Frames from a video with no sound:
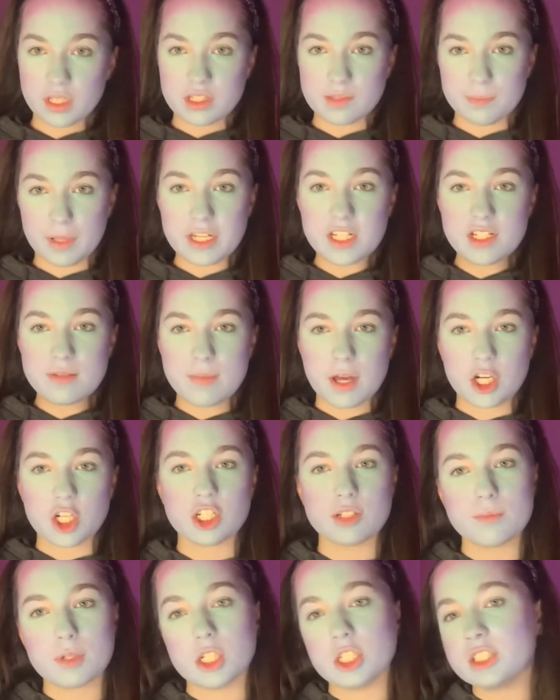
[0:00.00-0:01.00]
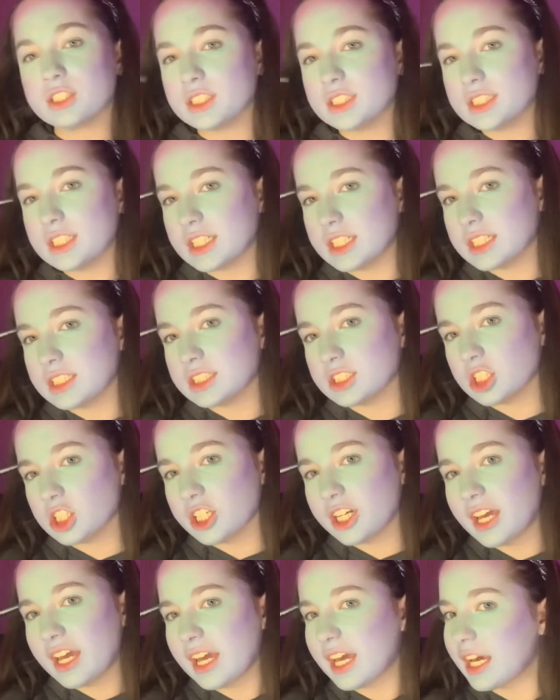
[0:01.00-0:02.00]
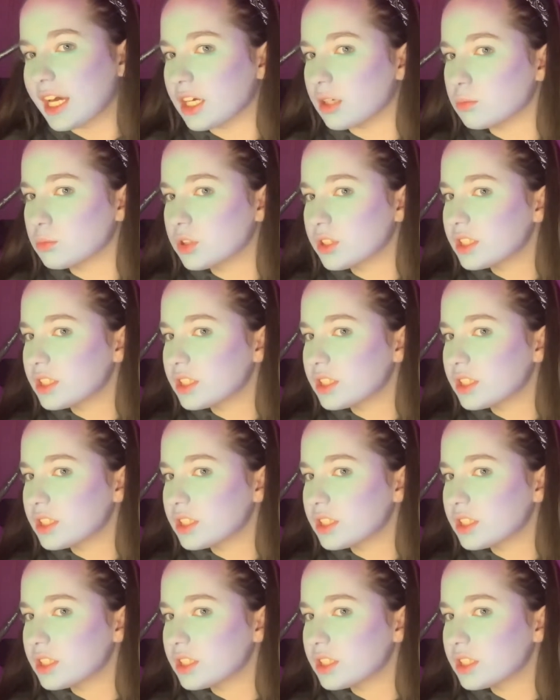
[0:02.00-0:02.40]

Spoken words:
blending better in person than it is on camera.